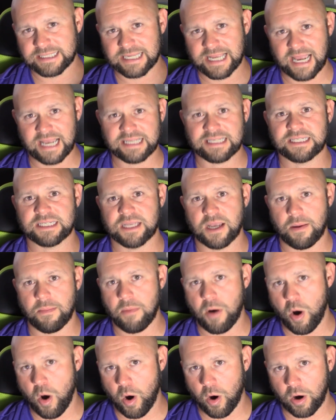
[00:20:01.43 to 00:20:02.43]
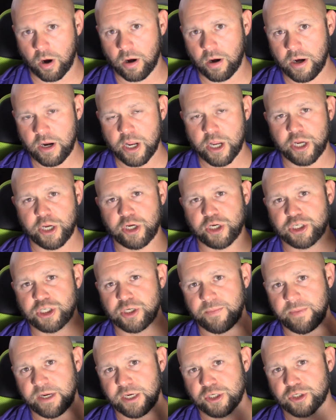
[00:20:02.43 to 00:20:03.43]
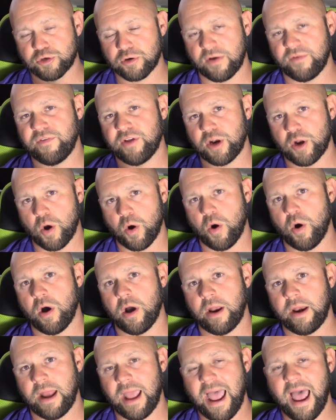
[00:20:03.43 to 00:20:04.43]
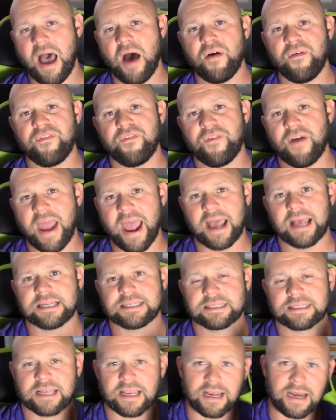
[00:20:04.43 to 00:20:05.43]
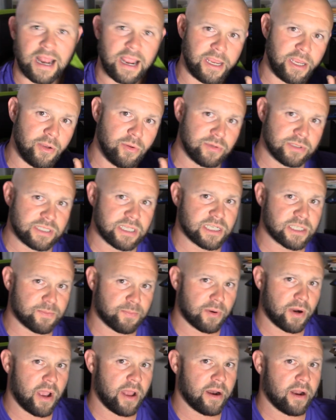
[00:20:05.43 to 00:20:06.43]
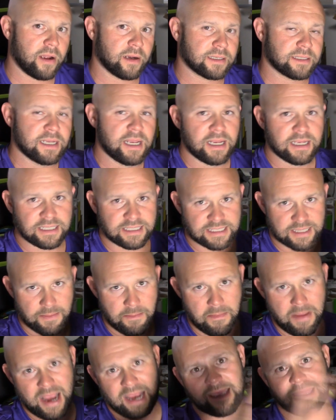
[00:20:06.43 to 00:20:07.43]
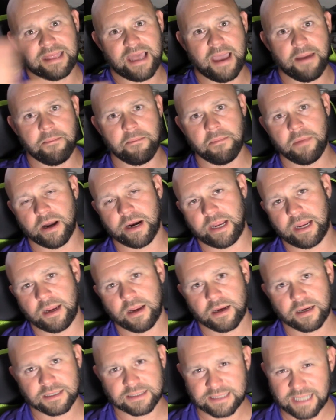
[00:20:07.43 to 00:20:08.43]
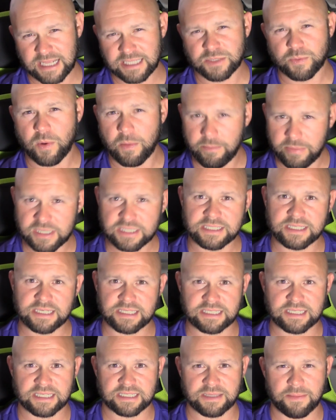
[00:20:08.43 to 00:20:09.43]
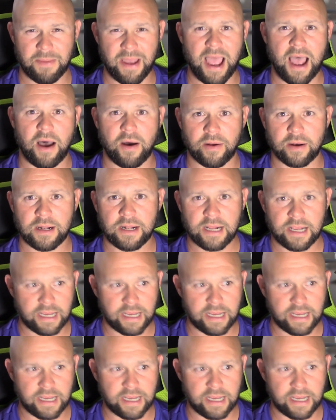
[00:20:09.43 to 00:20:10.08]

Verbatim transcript: as some are. You should be driven on how fast can I use this product to make that money. Because that's what business is about